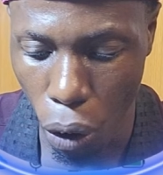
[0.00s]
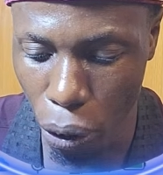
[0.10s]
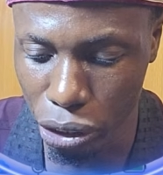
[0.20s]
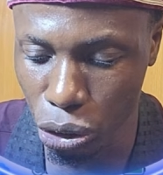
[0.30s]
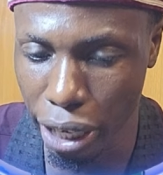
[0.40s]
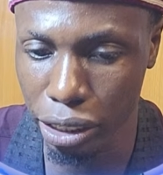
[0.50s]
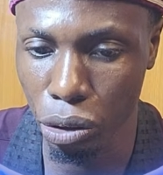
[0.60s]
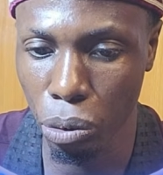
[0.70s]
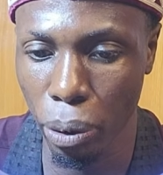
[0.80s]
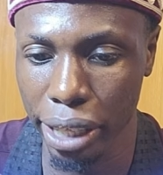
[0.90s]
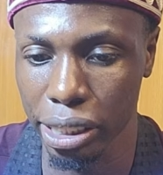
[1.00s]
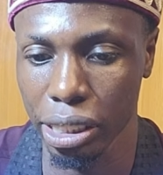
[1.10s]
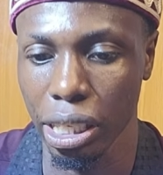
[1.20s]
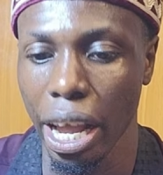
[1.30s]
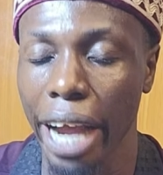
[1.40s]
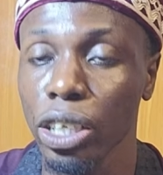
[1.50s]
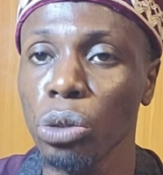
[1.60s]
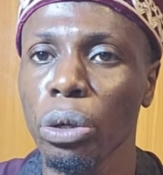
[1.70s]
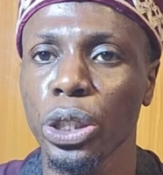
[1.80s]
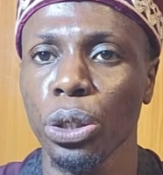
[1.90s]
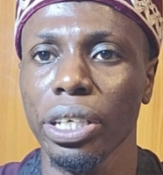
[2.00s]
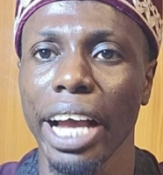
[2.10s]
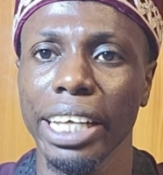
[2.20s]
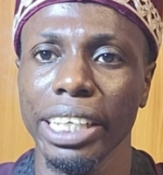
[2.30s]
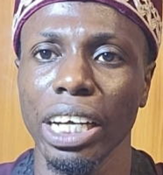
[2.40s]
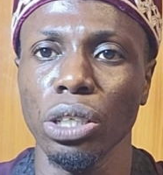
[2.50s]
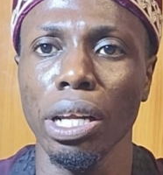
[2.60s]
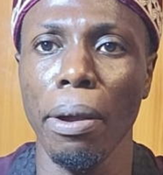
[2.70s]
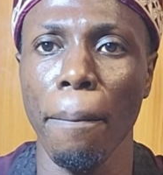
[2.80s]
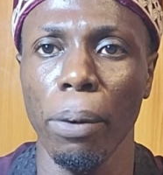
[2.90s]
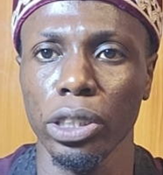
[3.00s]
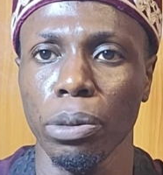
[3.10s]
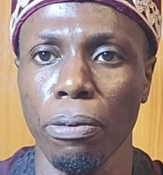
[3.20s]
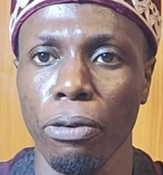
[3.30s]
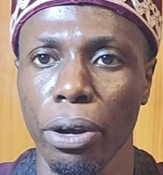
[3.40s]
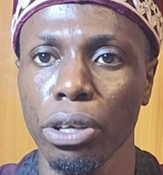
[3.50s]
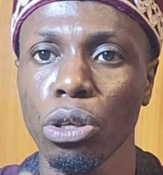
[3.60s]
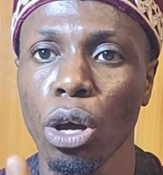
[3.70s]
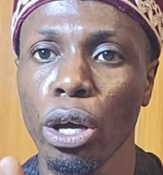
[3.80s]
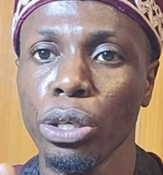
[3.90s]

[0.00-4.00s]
100 words. I just want to show you guys that it's actually possible for you